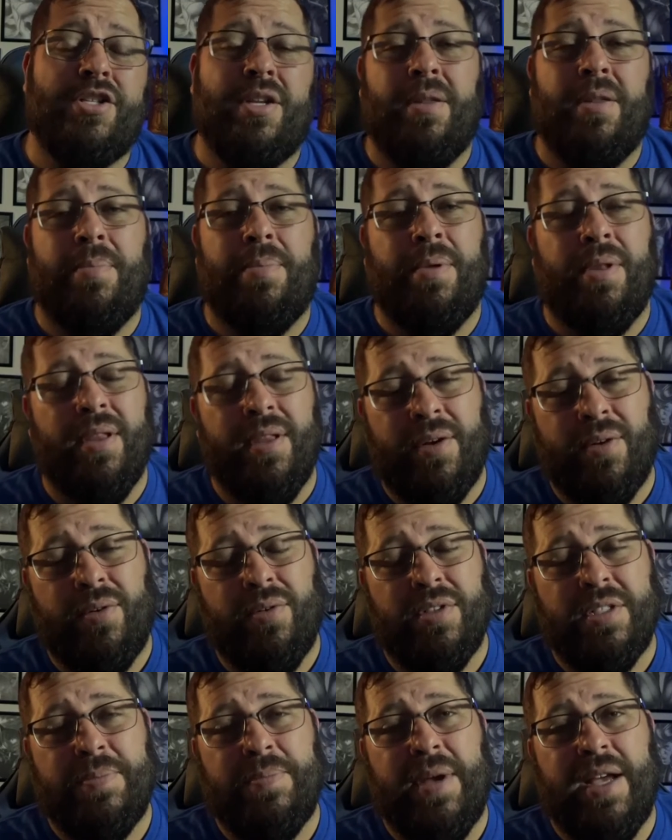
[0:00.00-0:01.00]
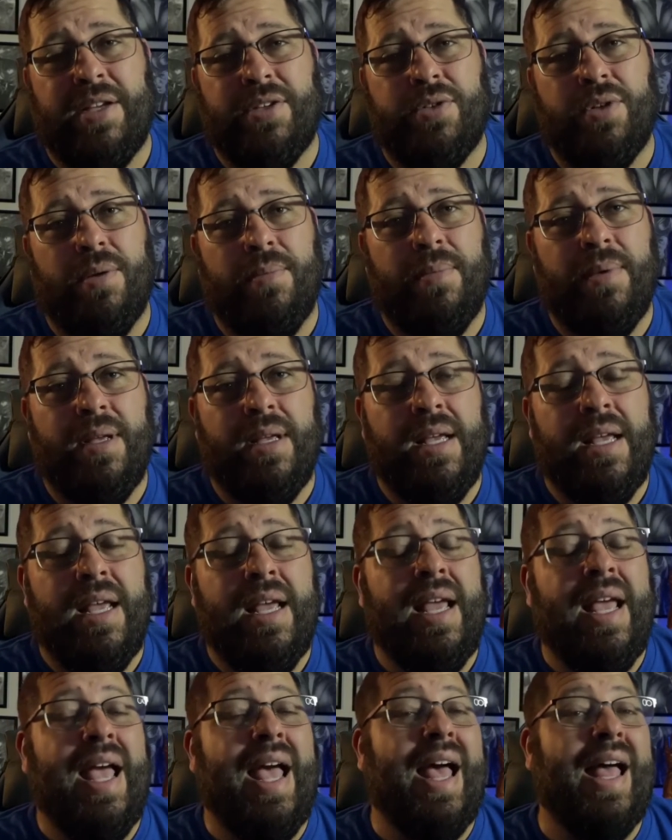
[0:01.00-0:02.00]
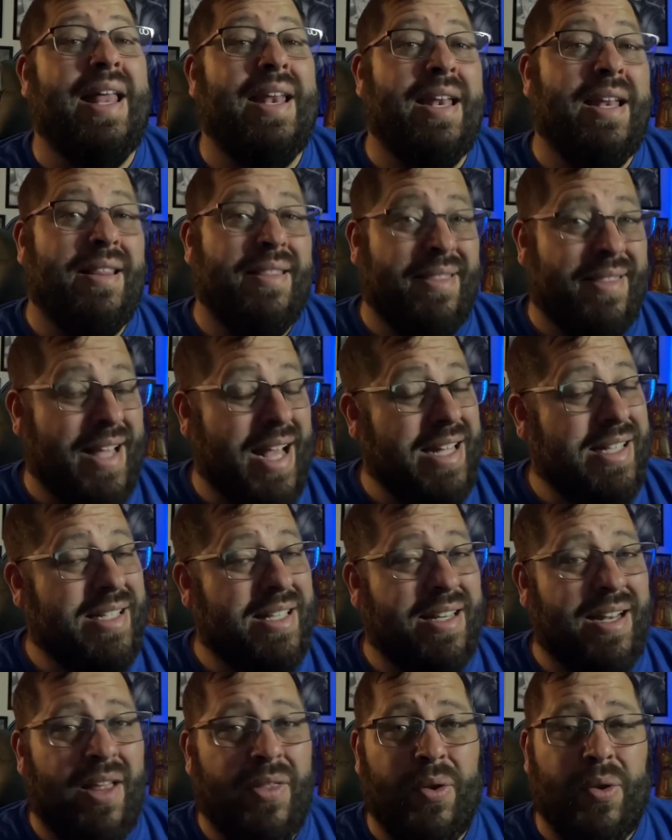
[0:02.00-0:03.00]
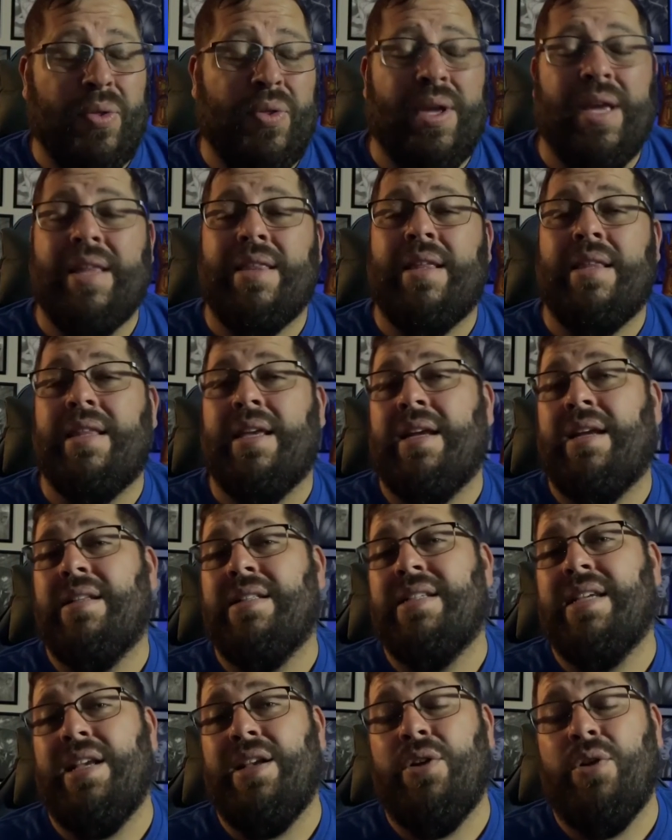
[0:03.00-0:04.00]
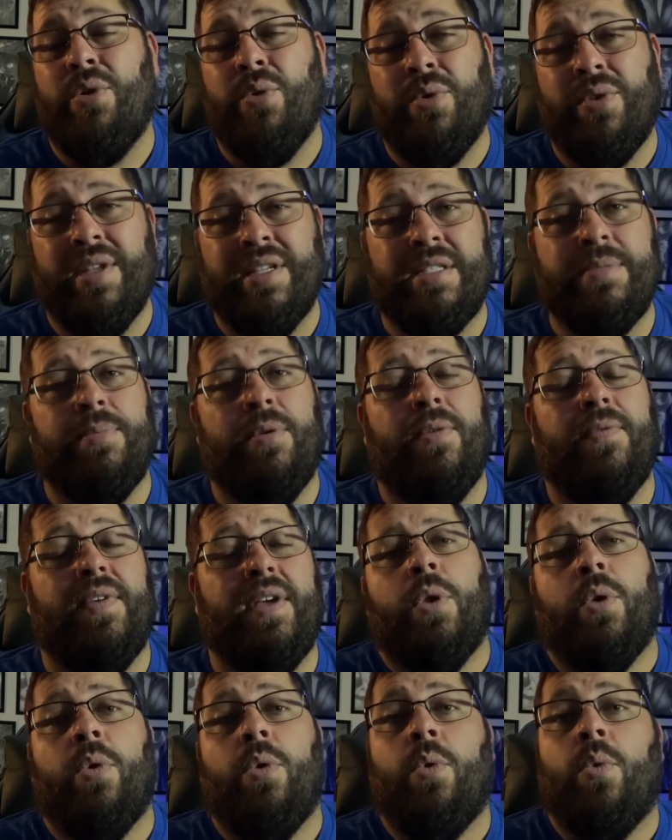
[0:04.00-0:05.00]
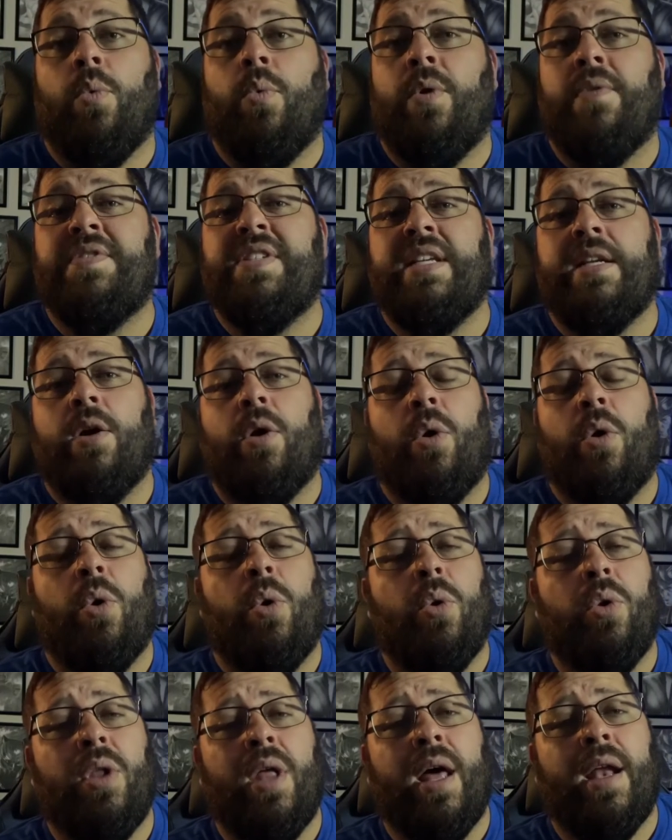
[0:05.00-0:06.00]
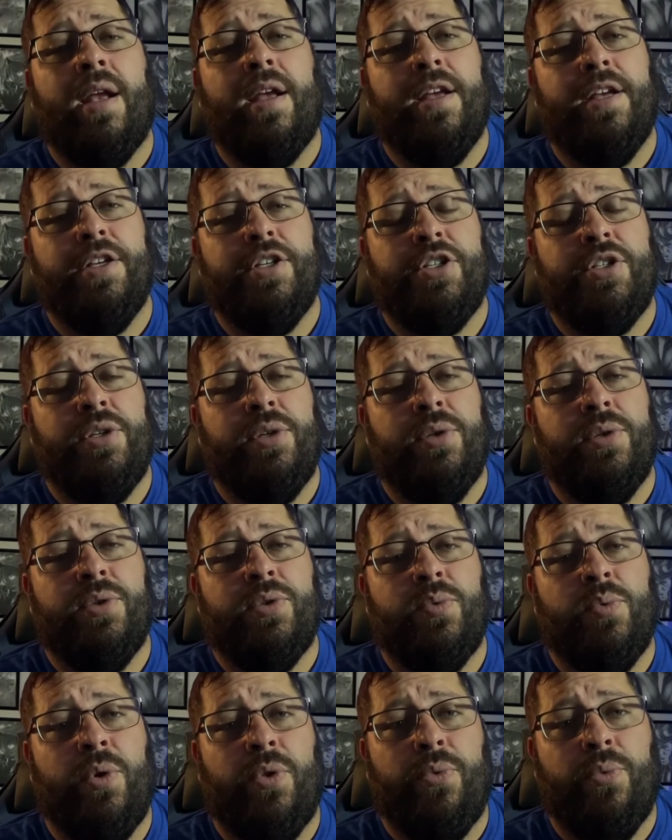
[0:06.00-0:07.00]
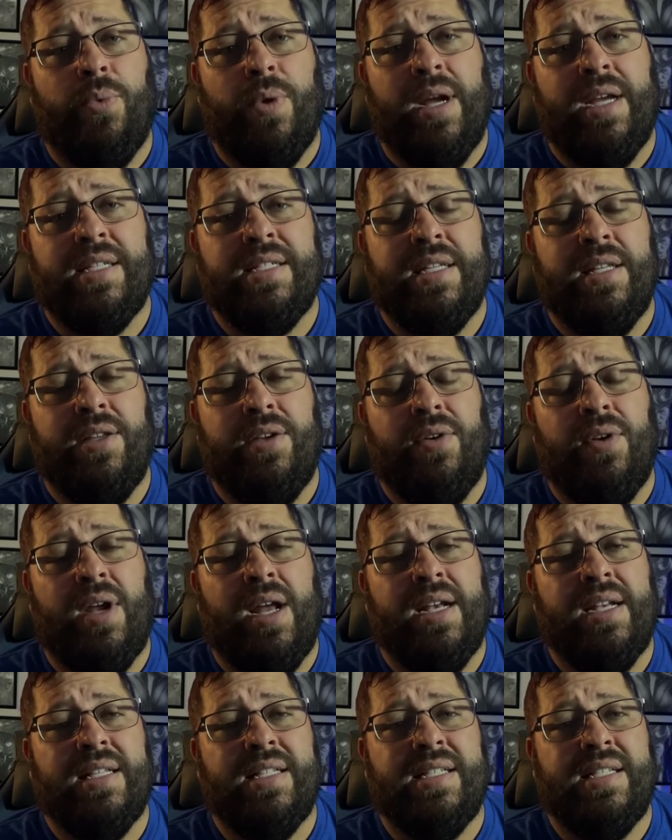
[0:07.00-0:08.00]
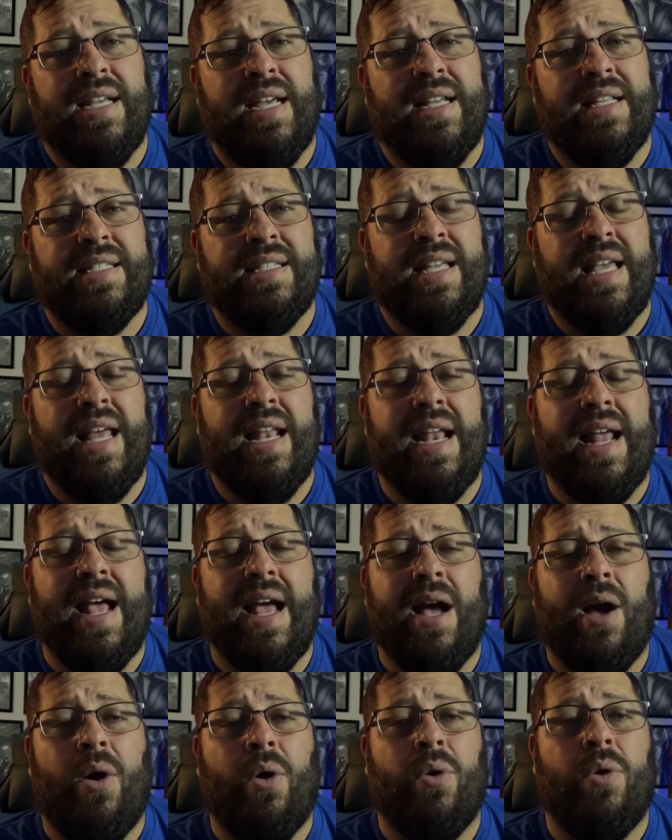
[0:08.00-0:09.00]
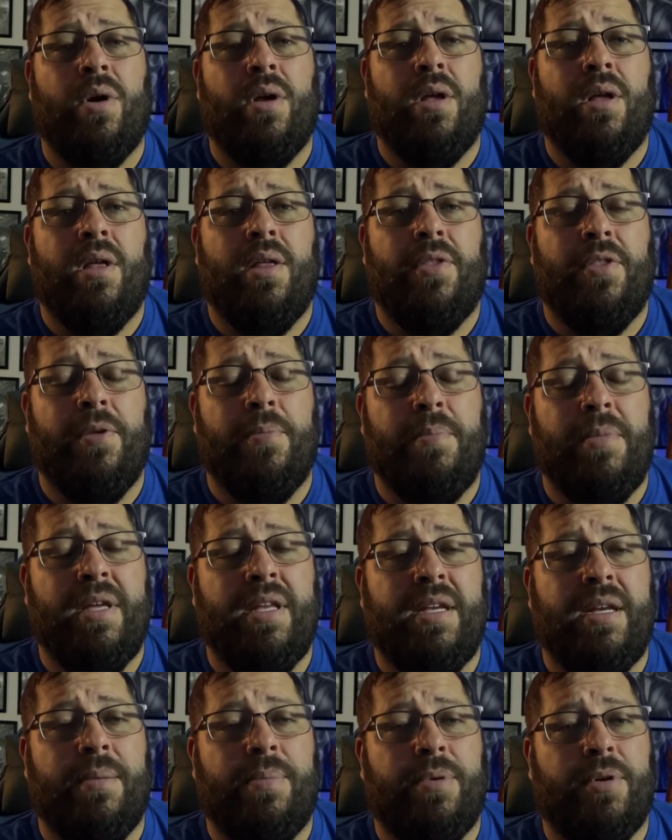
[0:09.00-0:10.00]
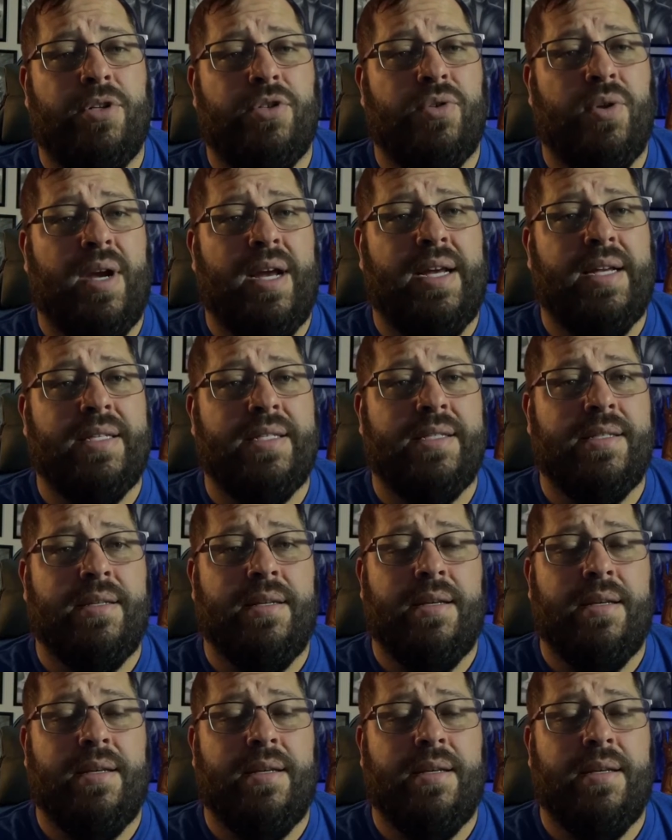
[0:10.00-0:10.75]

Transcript: the political spectrum. And that's another thing that they continued with this movie. We've seen a whole lot of issues with race in the United States and how the media portrays